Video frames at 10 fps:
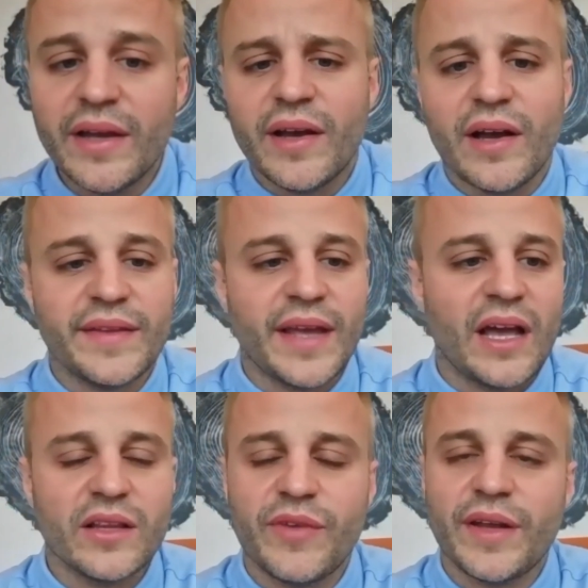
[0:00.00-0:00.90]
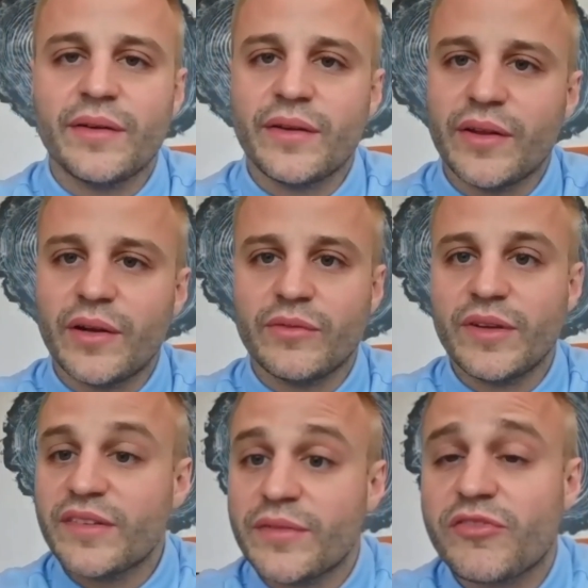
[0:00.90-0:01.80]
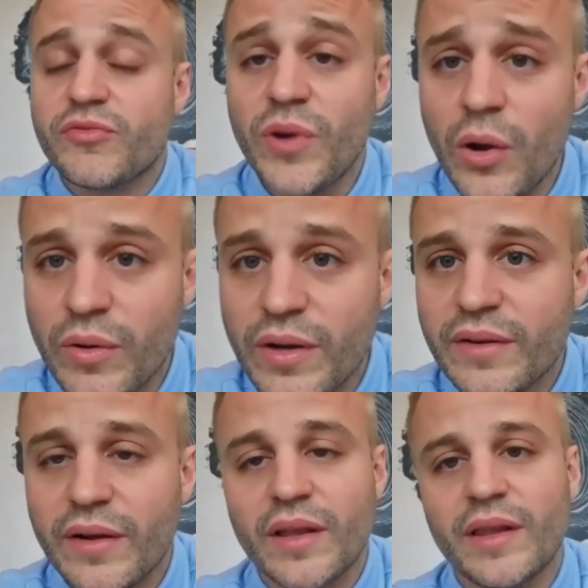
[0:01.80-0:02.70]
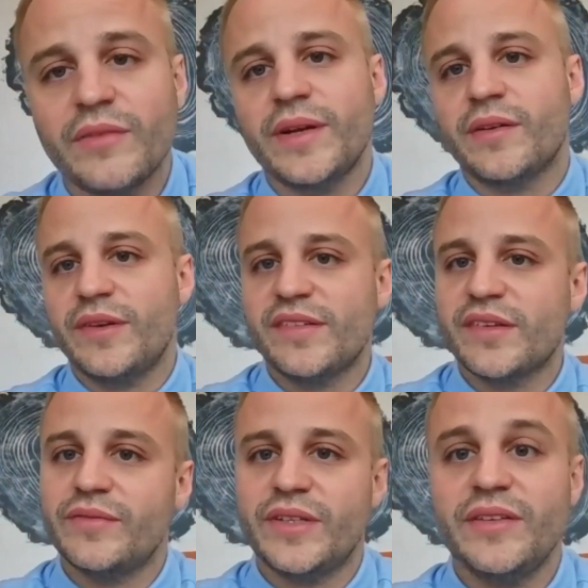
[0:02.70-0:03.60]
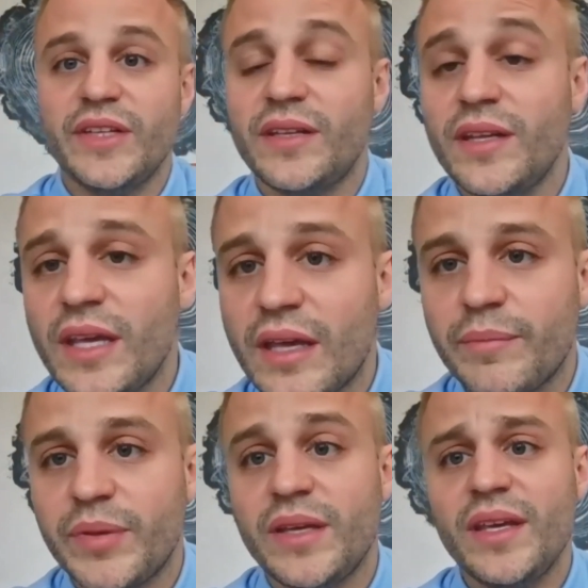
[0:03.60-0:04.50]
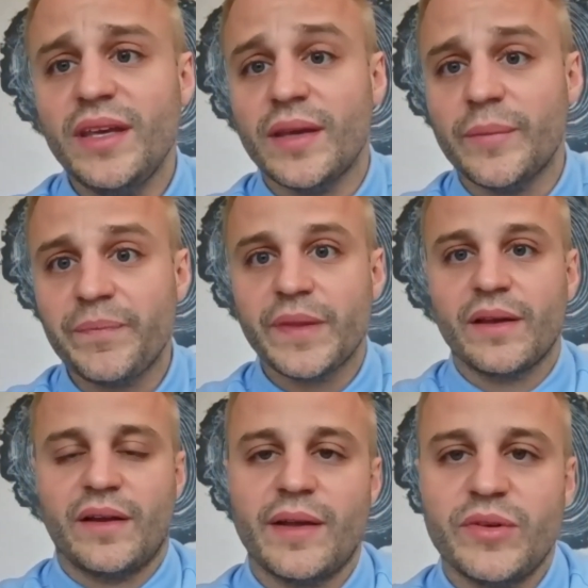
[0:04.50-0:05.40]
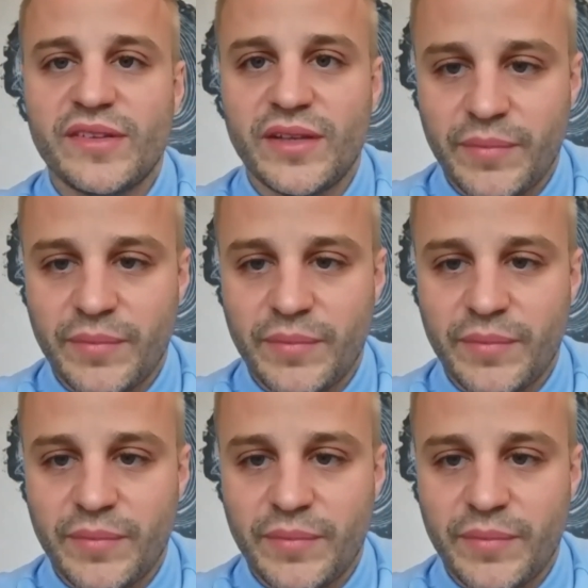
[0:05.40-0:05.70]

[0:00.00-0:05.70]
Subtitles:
the elevated risk of stroke, elevated risk of DVT, PE that we see in